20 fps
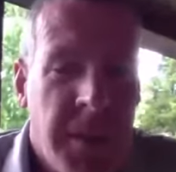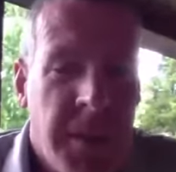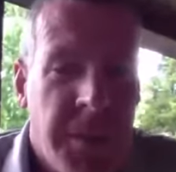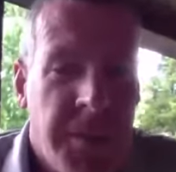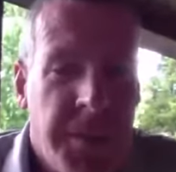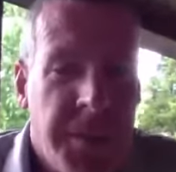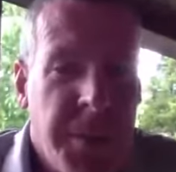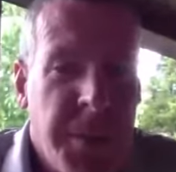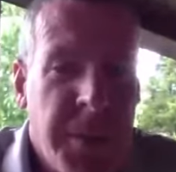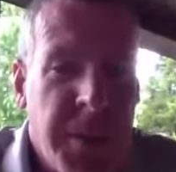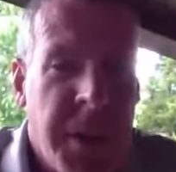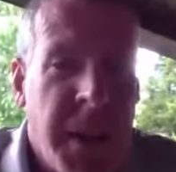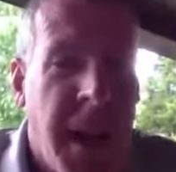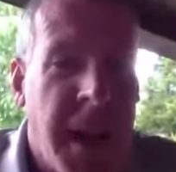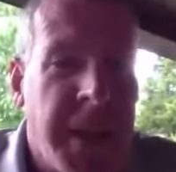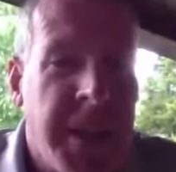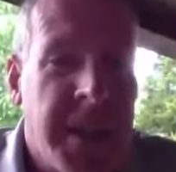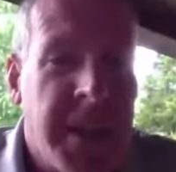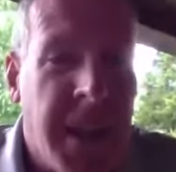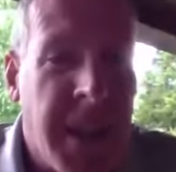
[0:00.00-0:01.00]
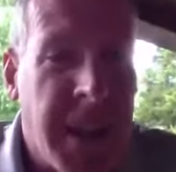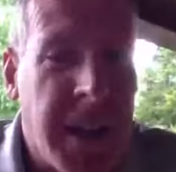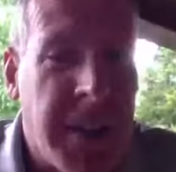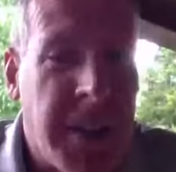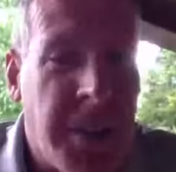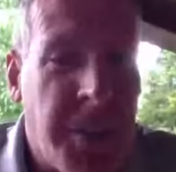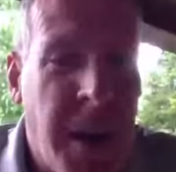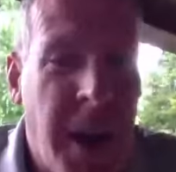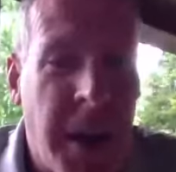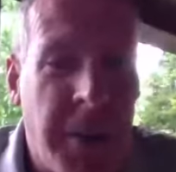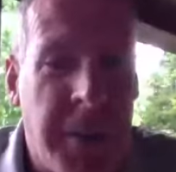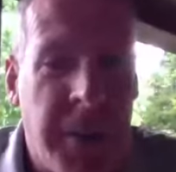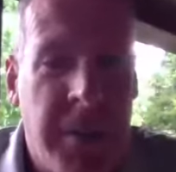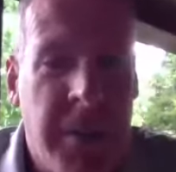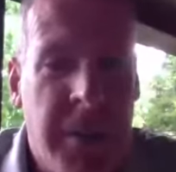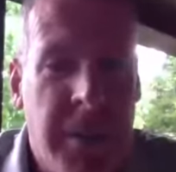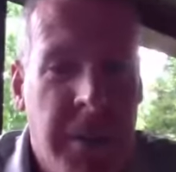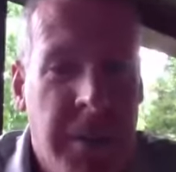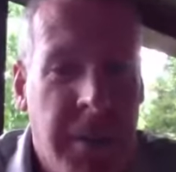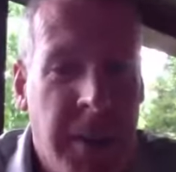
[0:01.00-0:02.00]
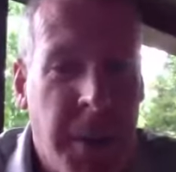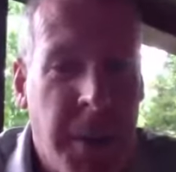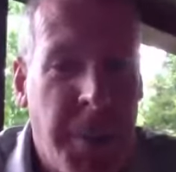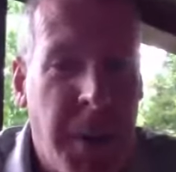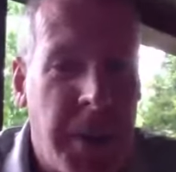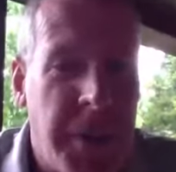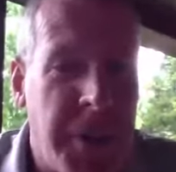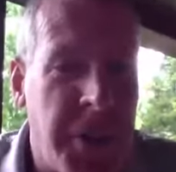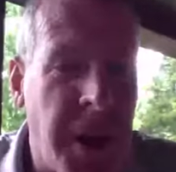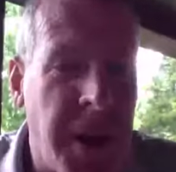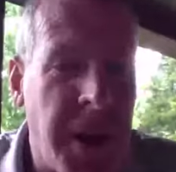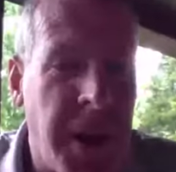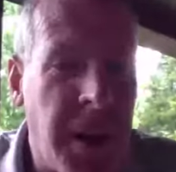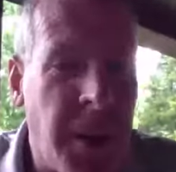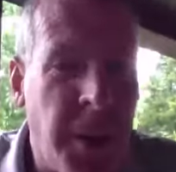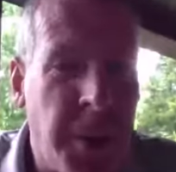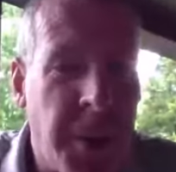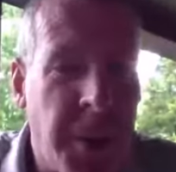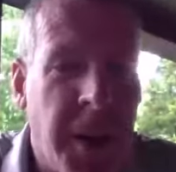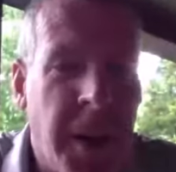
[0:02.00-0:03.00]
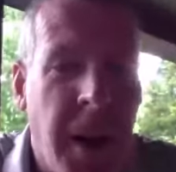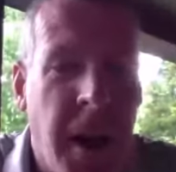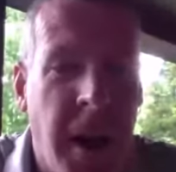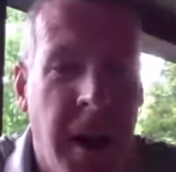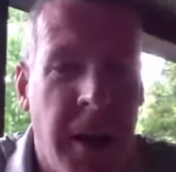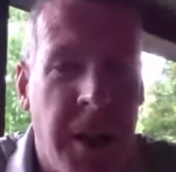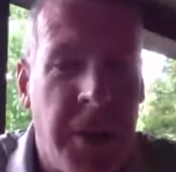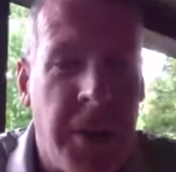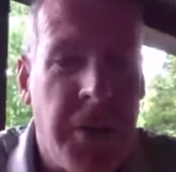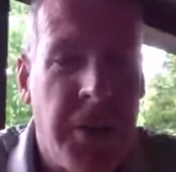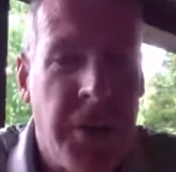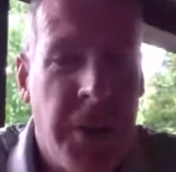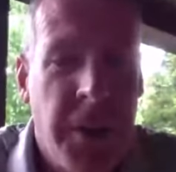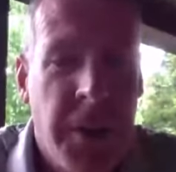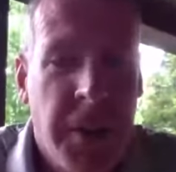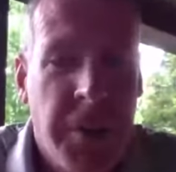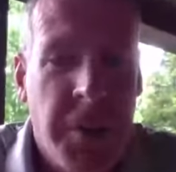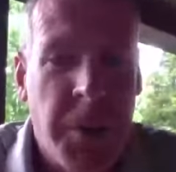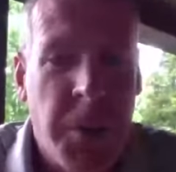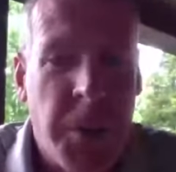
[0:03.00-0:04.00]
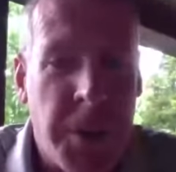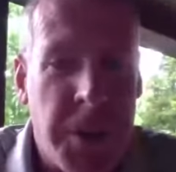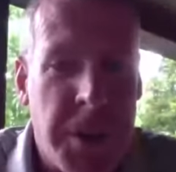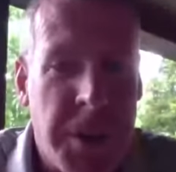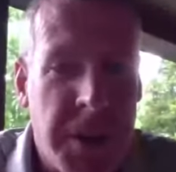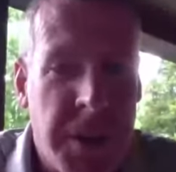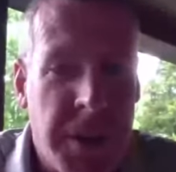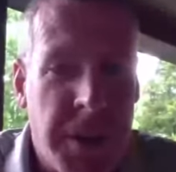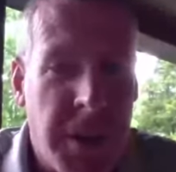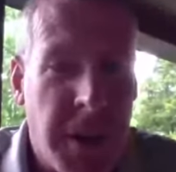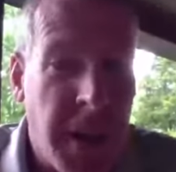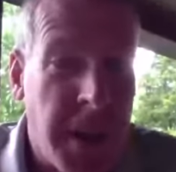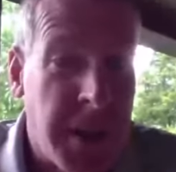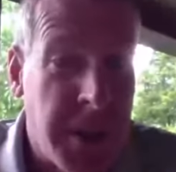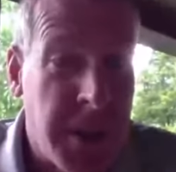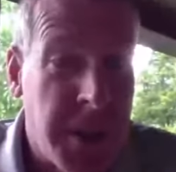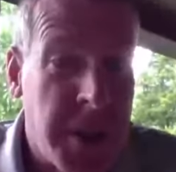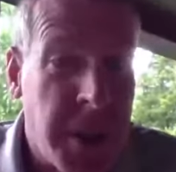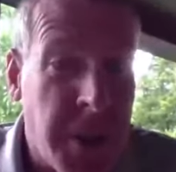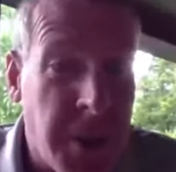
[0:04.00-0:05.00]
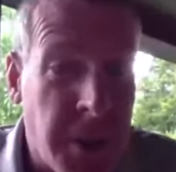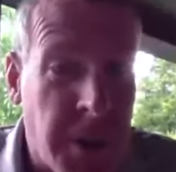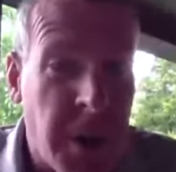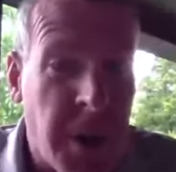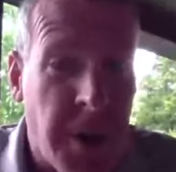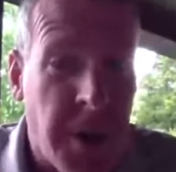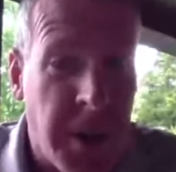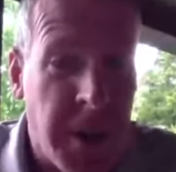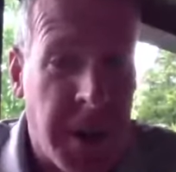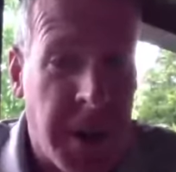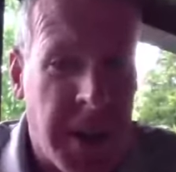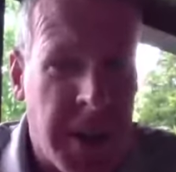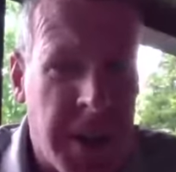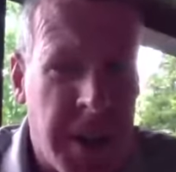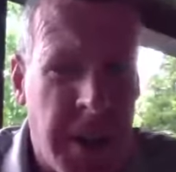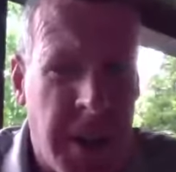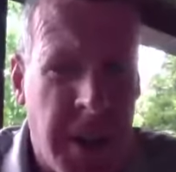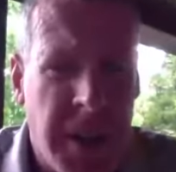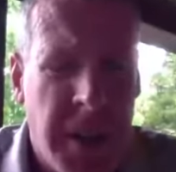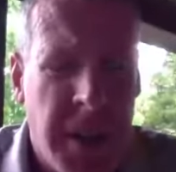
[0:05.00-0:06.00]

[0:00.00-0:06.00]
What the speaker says: some of the nice things about John A. Logan College. Of course, this year currently is the